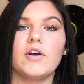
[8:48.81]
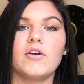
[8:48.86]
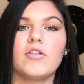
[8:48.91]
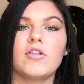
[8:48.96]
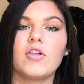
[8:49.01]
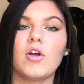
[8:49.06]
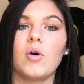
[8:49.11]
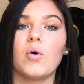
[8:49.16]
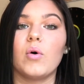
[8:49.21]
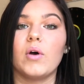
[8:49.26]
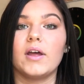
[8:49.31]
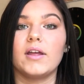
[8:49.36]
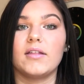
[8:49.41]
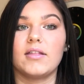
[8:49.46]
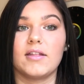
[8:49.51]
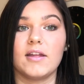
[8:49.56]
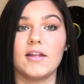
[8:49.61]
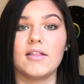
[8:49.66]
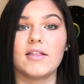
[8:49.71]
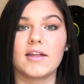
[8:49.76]
So
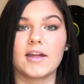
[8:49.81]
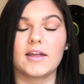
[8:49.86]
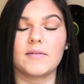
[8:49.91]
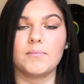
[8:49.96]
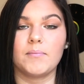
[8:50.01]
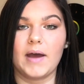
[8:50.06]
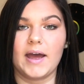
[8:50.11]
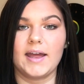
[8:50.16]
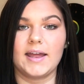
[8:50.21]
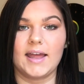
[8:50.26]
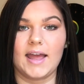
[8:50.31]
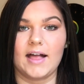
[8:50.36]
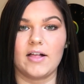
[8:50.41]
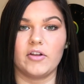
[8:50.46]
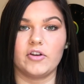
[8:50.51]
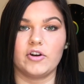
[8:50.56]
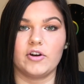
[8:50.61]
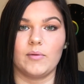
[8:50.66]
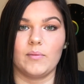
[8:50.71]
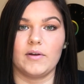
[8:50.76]
since the Mayan
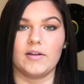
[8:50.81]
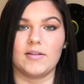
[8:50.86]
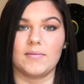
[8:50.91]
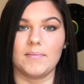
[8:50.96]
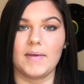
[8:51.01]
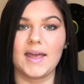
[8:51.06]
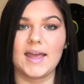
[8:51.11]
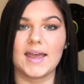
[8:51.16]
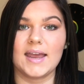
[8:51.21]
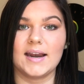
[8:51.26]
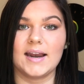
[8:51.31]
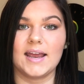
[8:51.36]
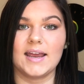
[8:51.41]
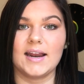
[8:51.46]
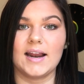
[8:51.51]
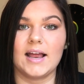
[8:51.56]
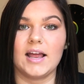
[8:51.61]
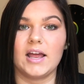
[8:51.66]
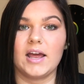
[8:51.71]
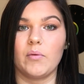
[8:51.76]
calendar was made,